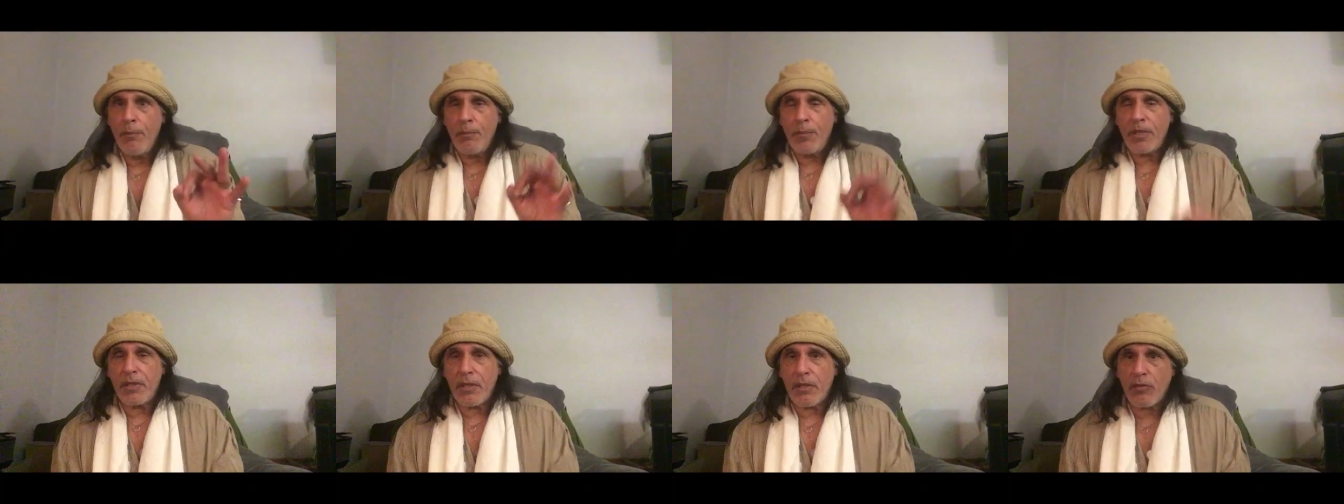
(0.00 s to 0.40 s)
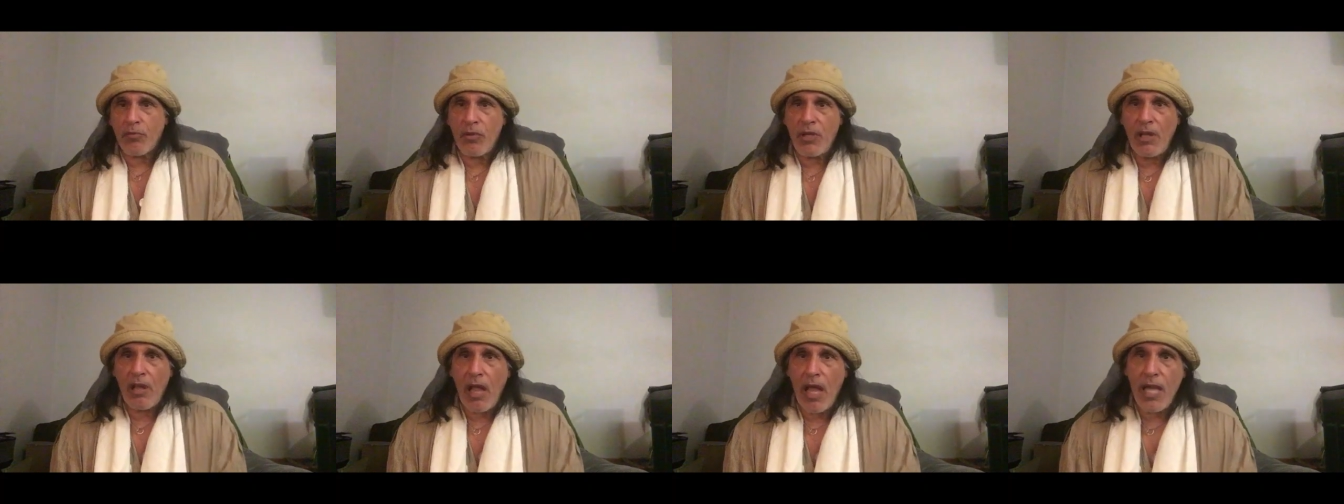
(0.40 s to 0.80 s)
But the
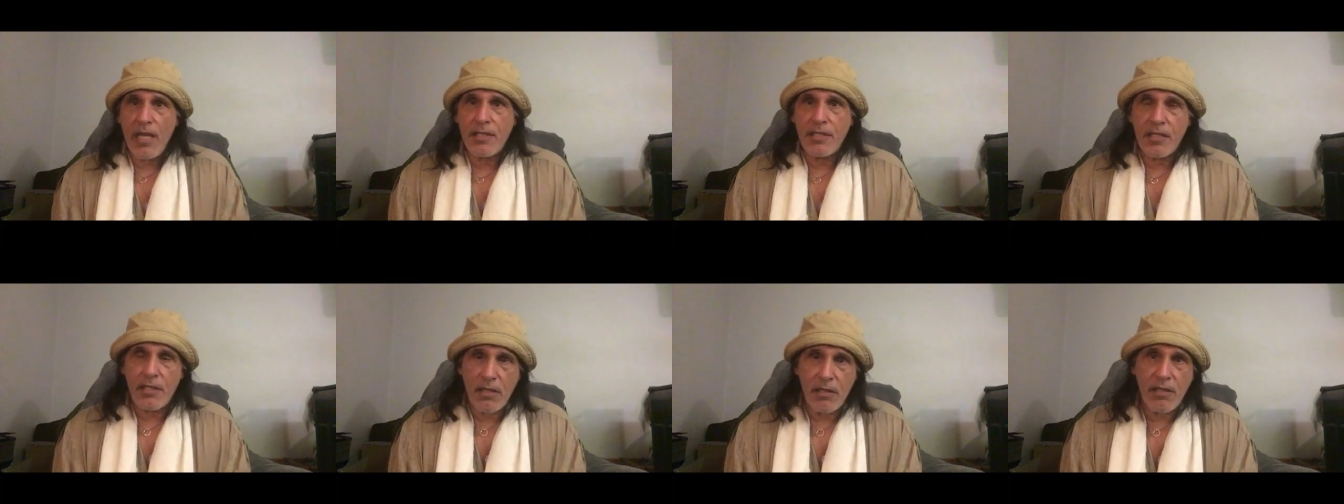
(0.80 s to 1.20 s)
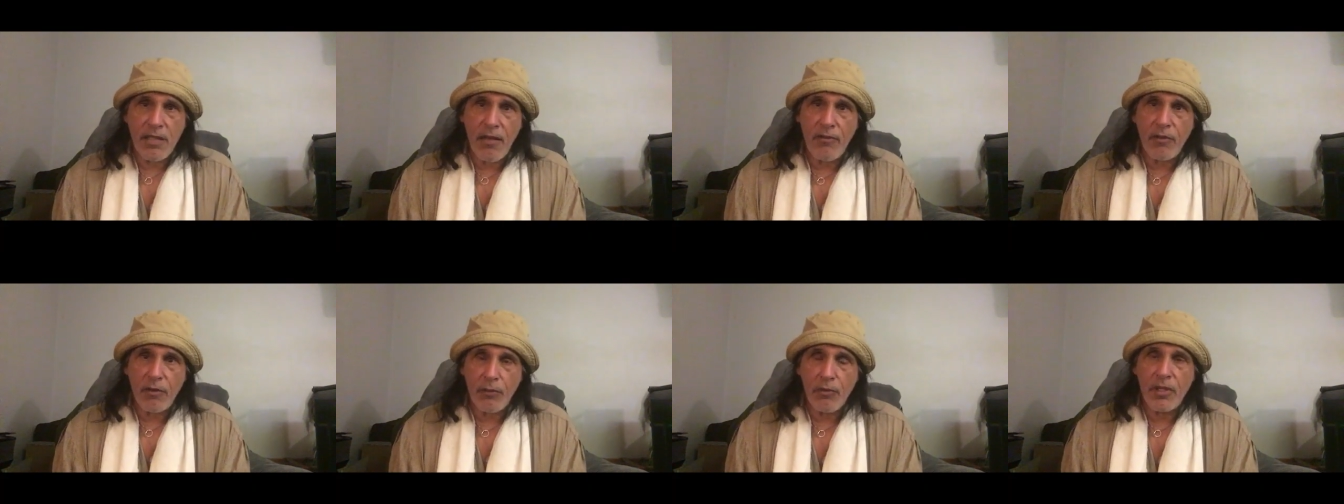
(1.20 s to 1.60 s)
three lies that the
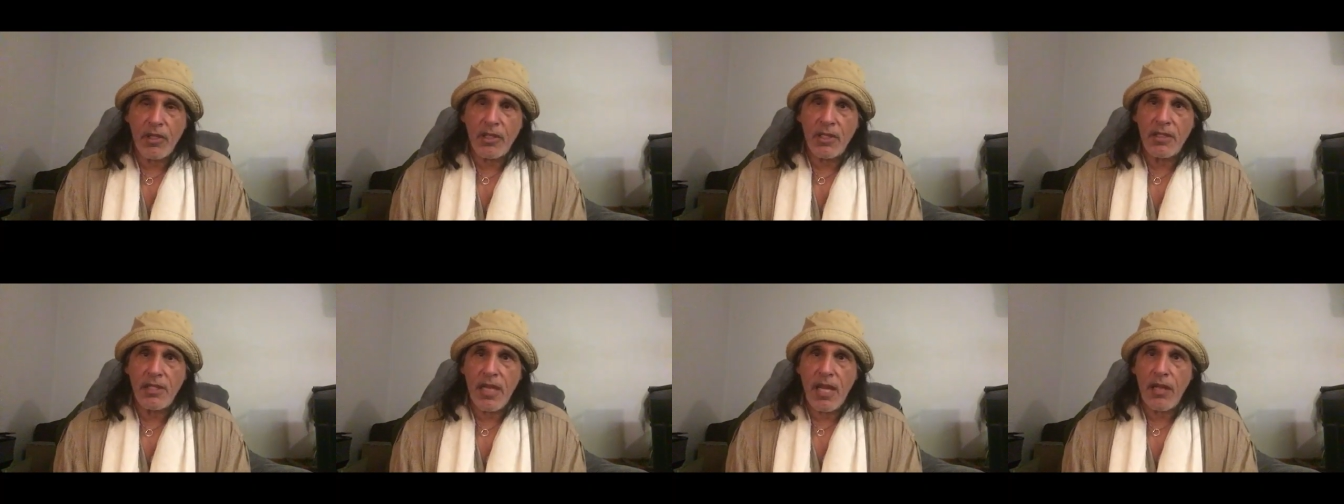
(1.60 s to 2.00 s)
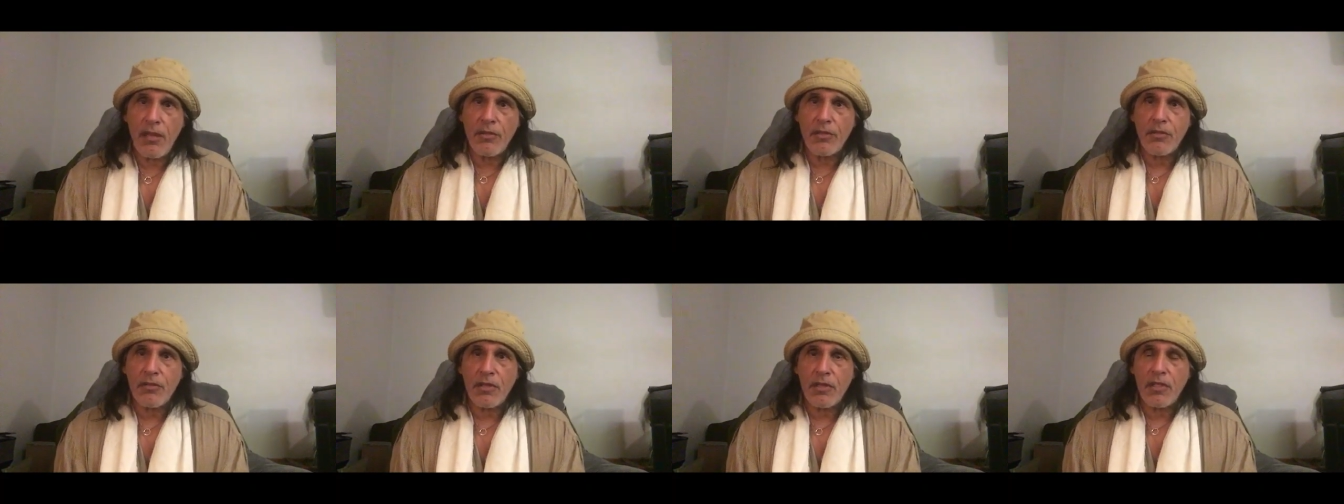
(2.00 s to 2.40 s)
devil really
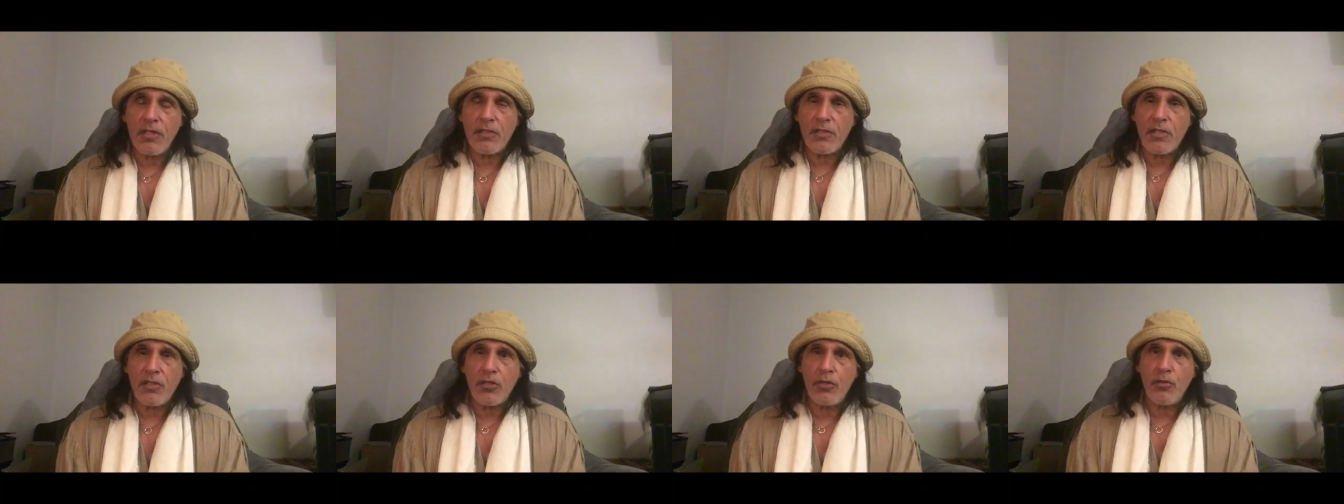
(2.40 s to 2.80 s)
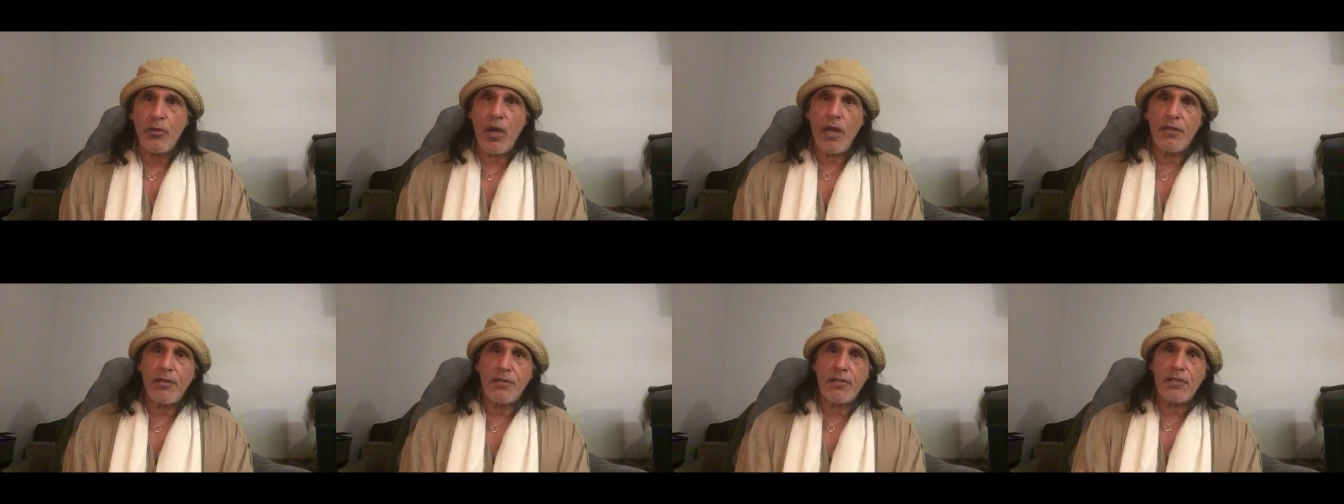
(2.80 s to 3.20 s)
tells, or at least the two
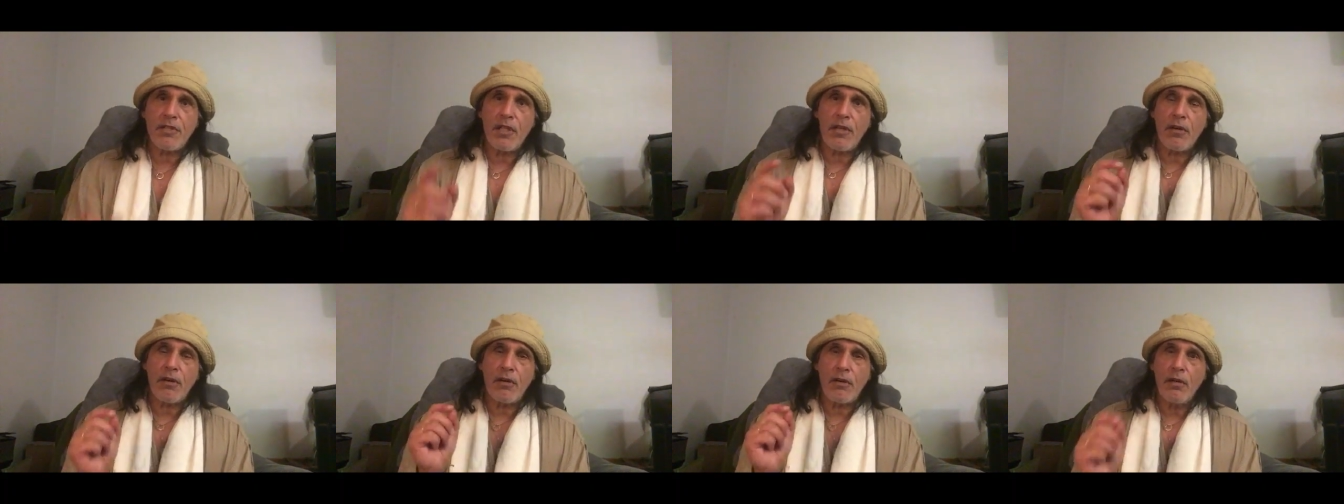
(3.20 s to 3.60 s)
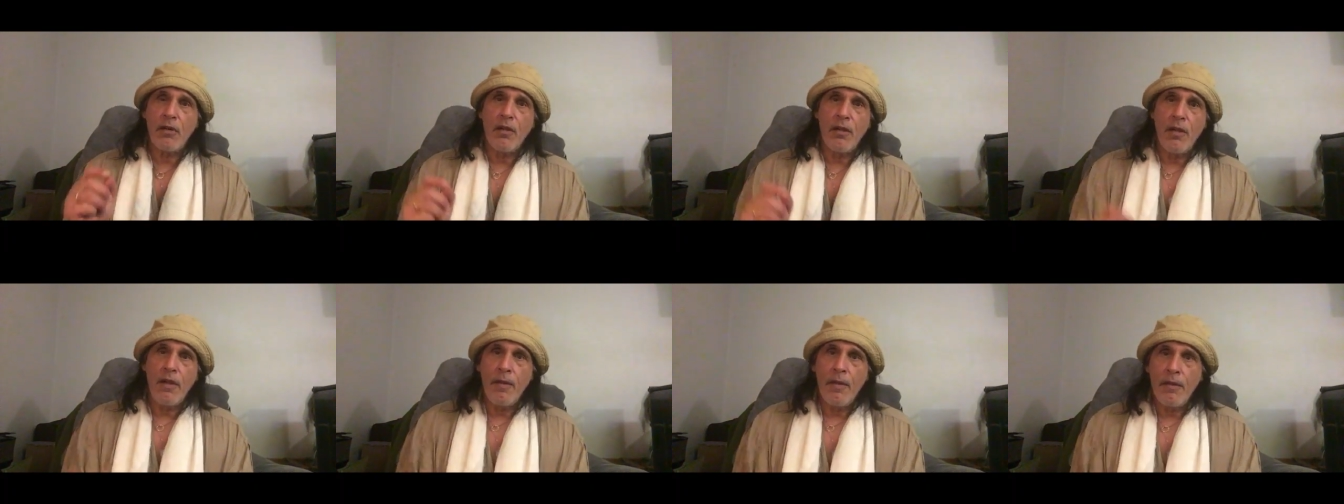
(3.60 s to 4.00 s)
others that are,
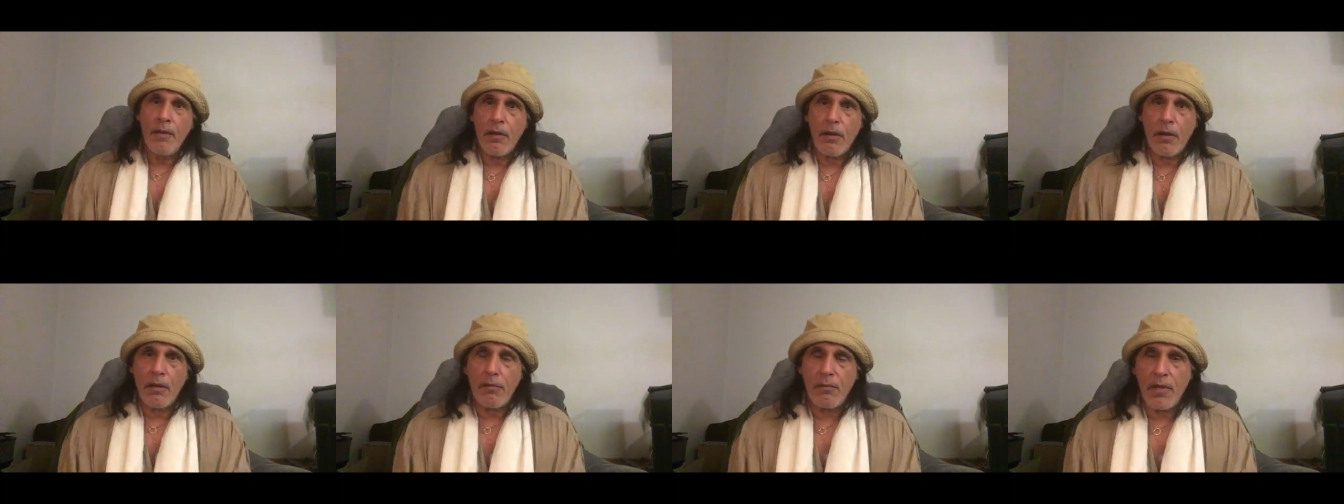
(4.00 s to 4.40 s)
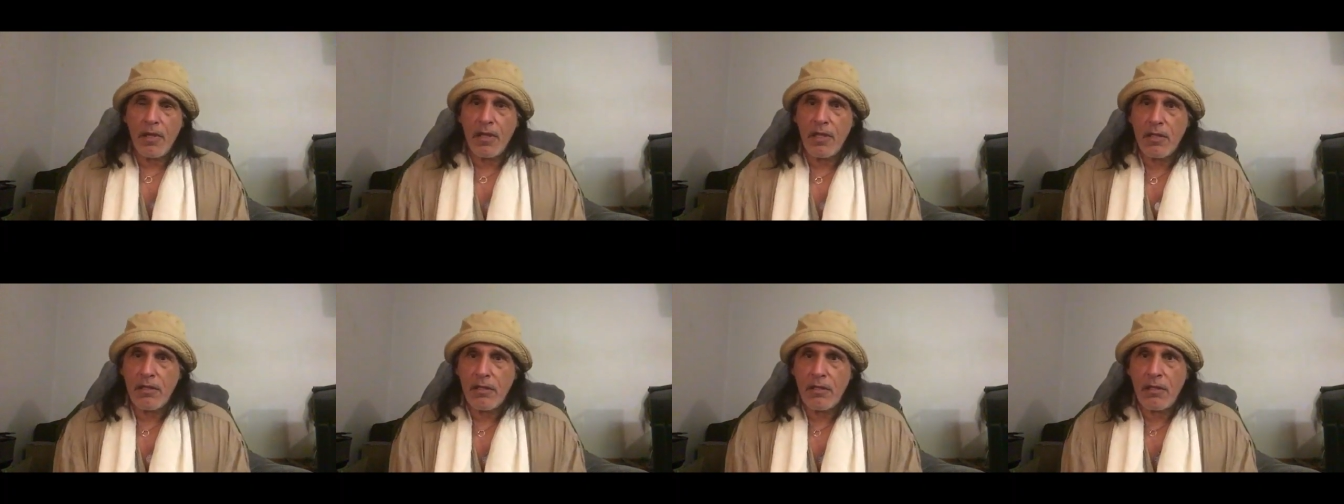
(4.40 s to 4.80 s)
are
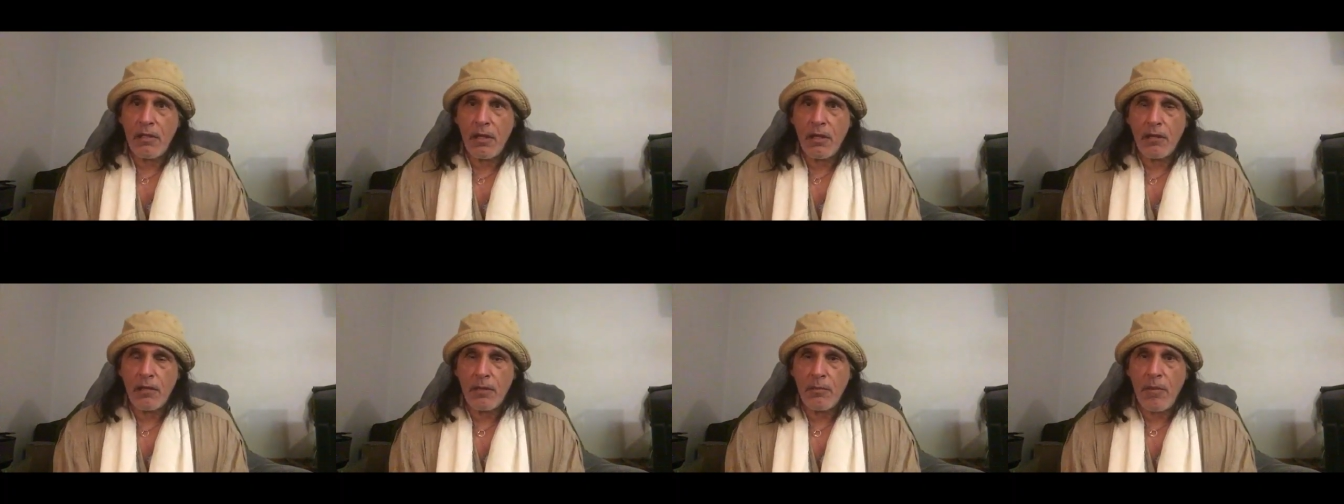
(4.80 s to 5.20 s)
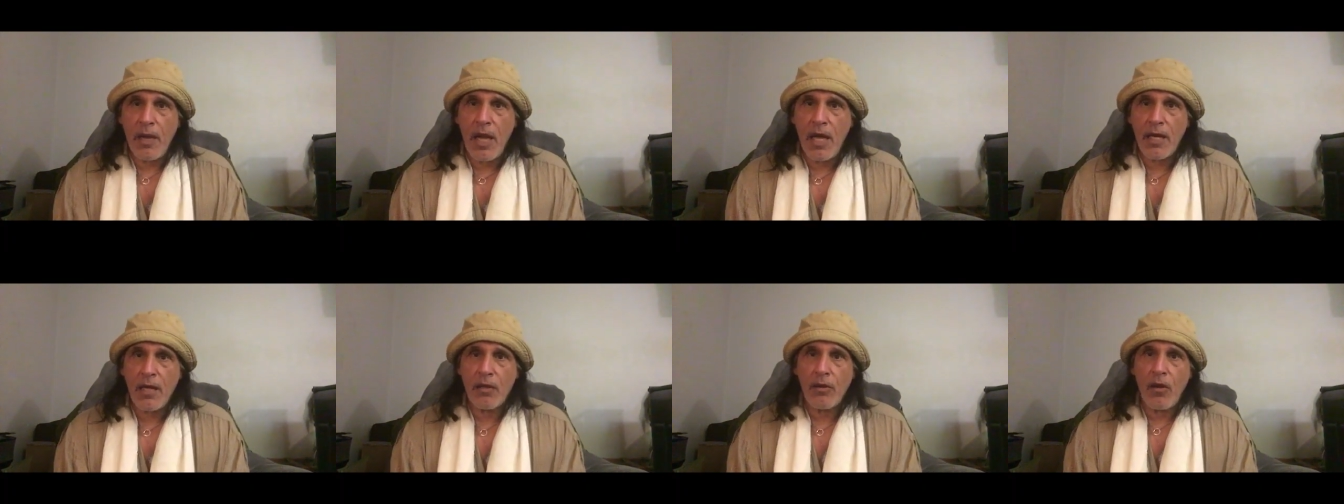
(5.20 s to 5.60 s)
really
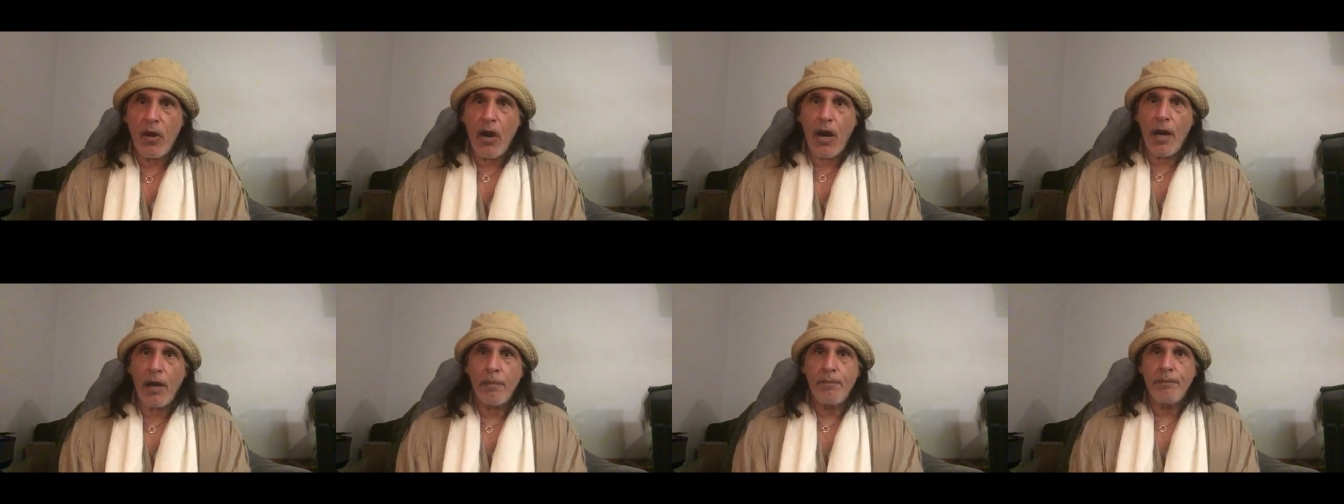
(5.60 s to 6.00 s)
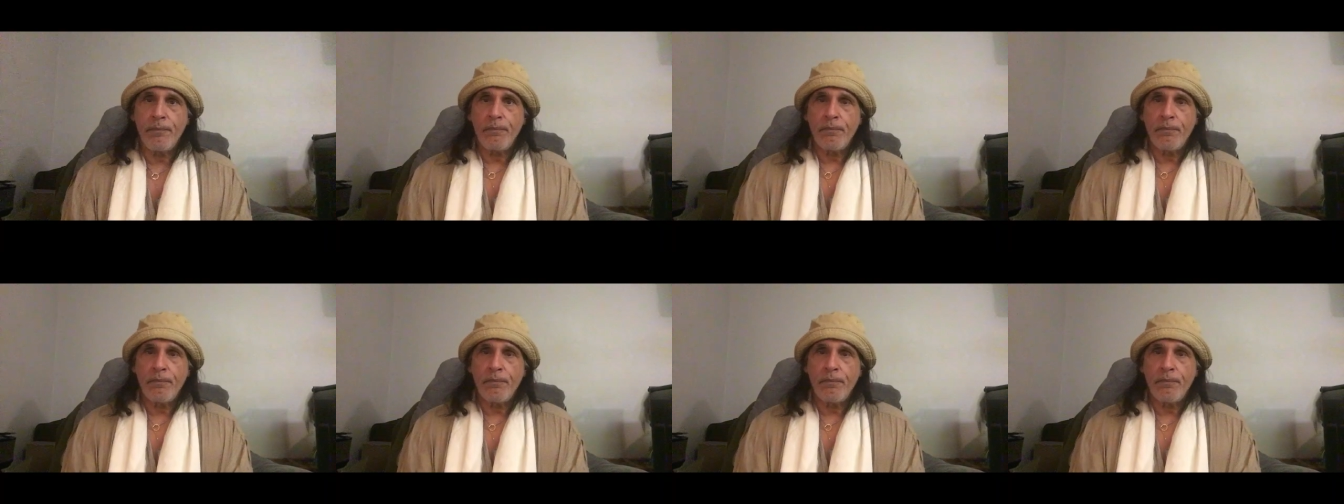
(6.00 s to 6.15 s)
demonic, are